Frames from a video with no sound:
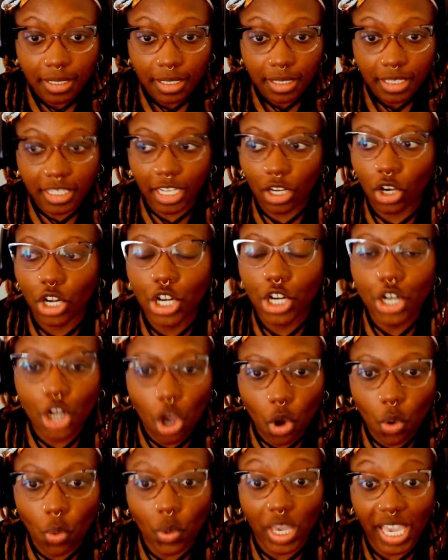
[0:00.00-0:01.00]
they're going to
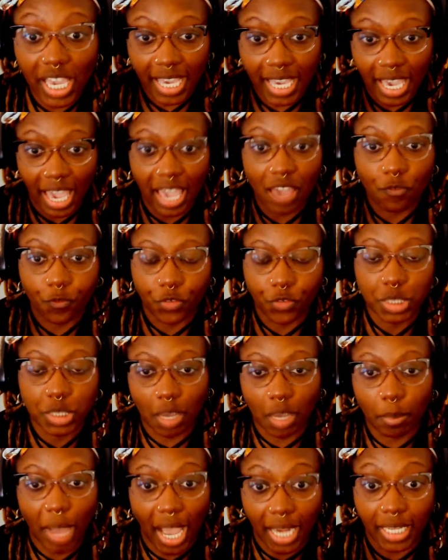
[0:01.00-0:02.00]
know it came from
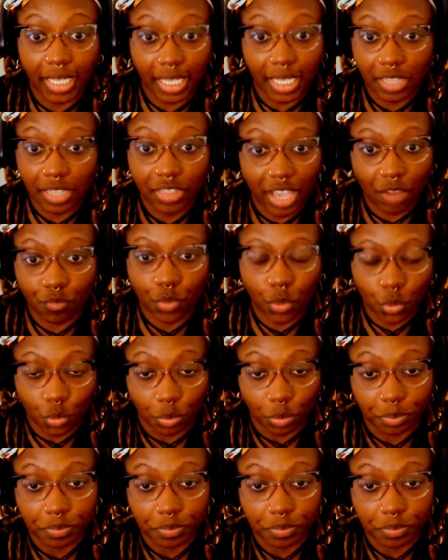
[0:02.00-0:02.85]
somebody in that room.